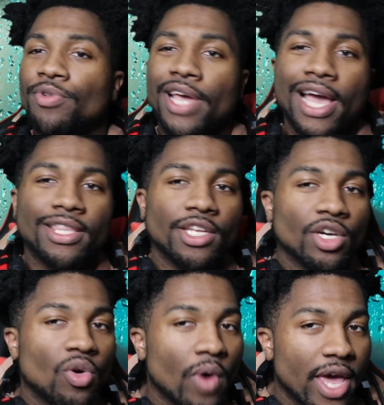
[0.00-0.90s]
reacting to
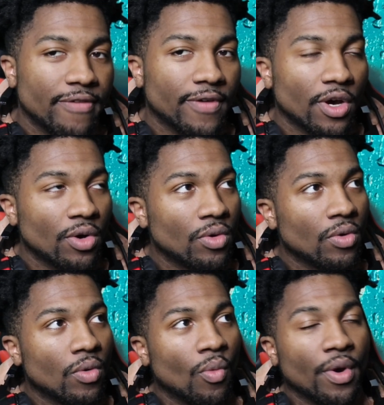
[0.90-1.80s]
Quavo,
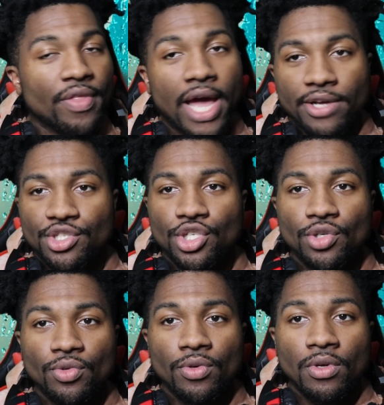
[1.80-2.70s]
Without
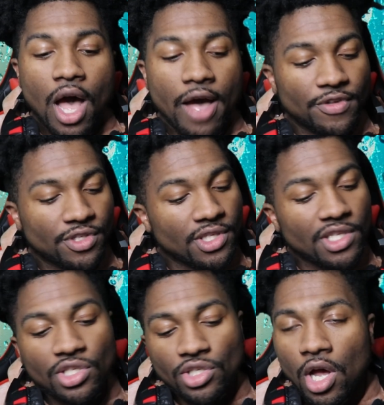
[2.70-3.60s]
You. Obviously,
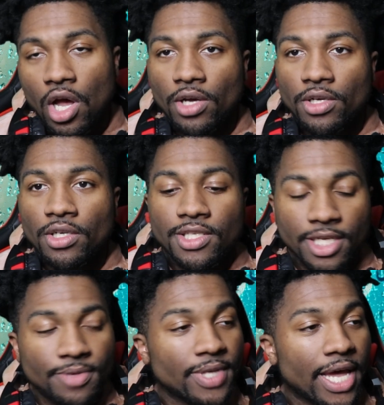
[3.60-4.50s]
this song
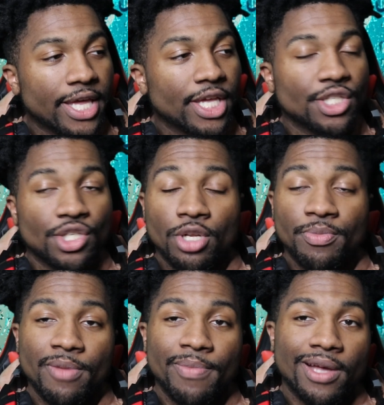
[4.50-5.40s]
seems like it's gonna
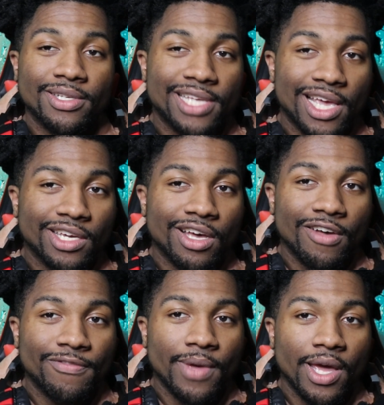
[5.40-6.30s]
be about
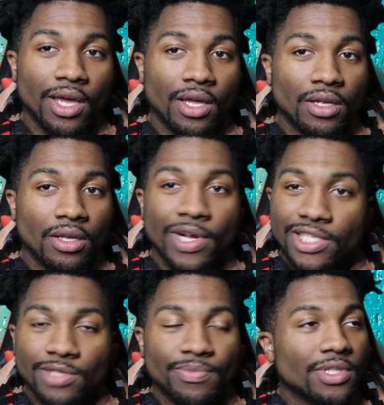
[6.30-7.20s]
Takeoff, man.
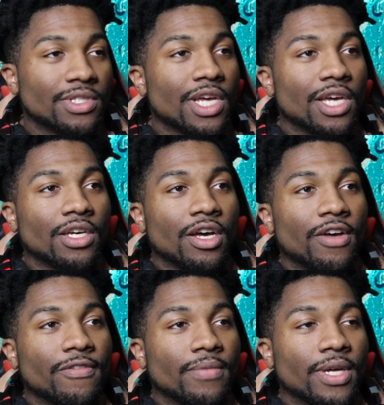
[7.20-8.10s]
Rest in peace,
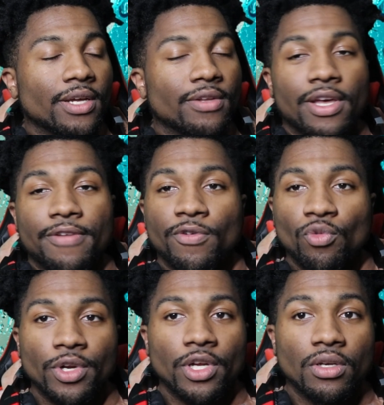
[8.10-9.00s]
Takeoff, man. Like, for
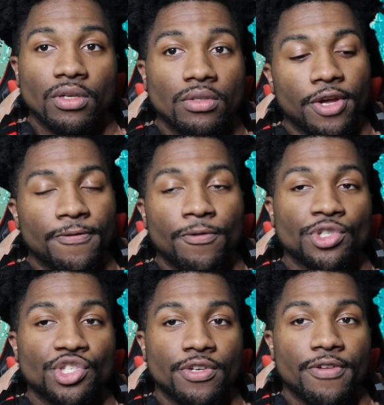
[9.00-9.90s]
real.
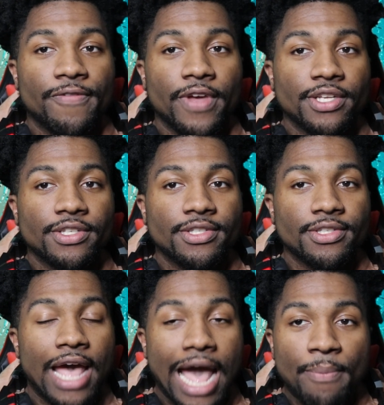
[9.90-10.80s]
Unfortunate events
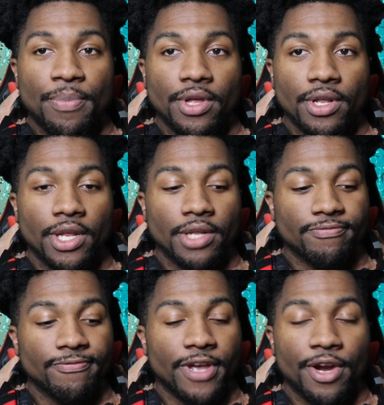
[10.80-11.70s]

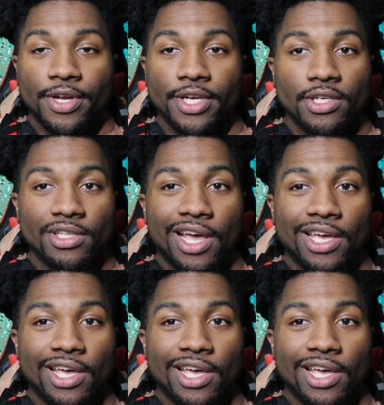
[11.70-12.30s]
happen in very